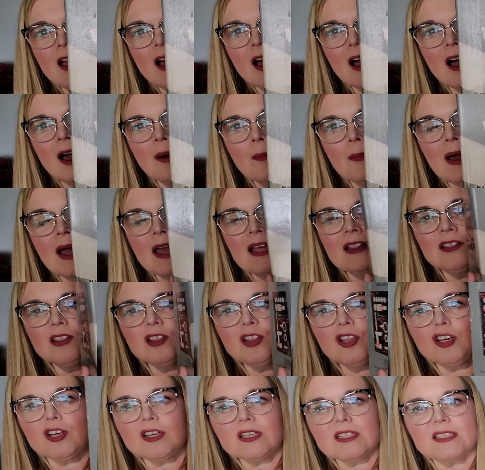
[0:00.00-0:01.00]
Um, I
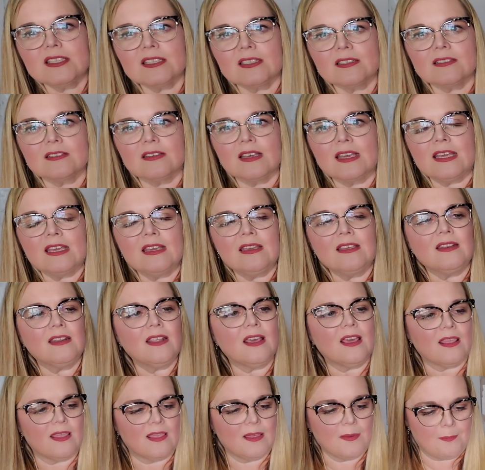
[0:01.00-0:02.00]
looked in
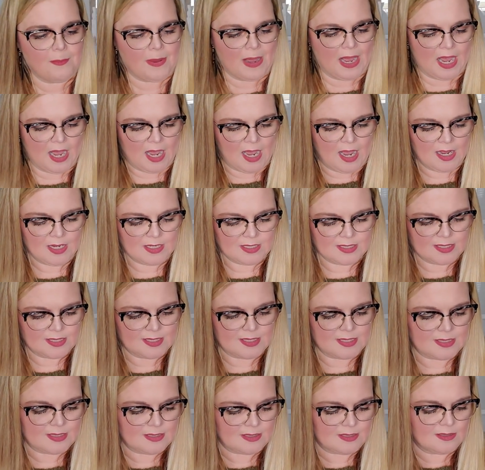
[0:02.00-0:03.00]
the
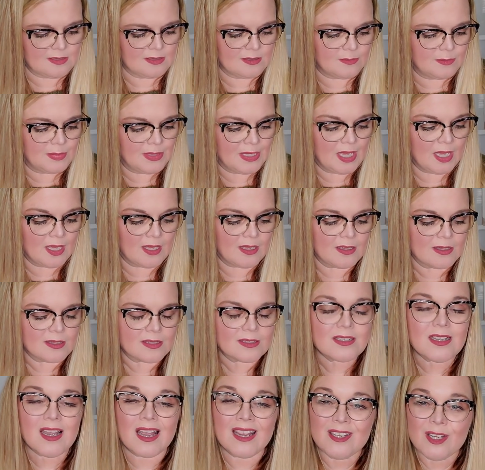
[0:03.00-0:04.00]
box
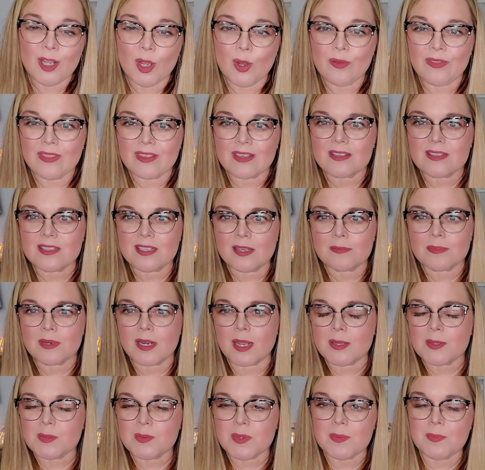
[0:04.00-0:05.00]
because I know that
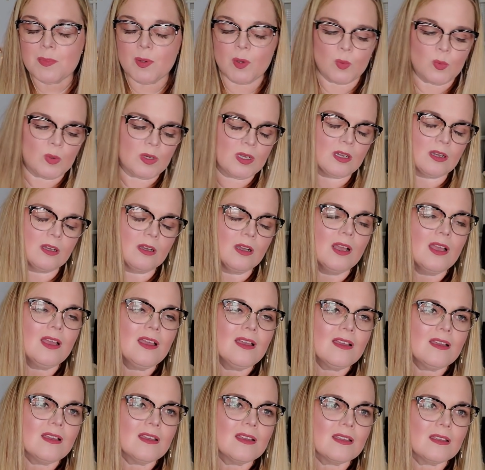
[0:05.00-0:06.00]
sometimes people will,
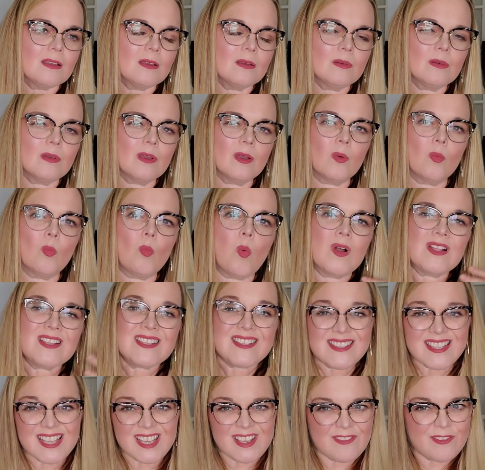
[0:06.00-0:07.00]
once
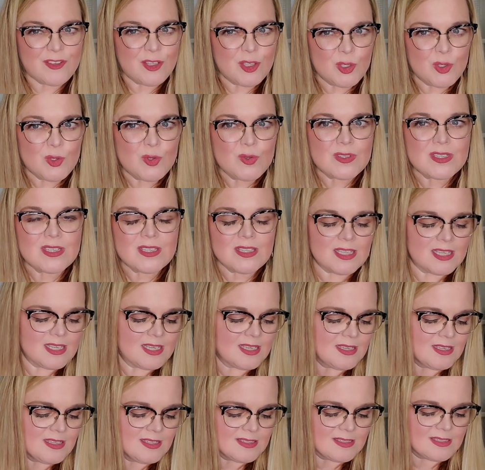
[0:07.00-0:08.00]
they've used
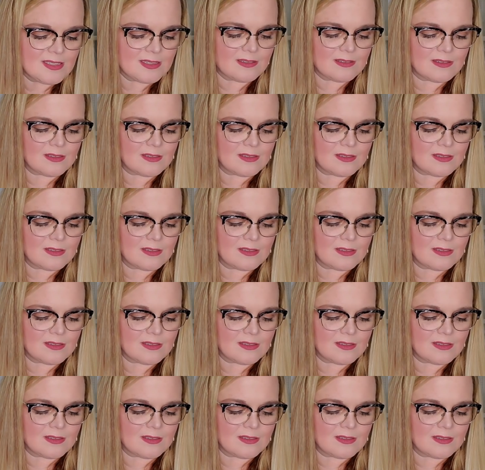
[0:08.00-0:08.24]
these,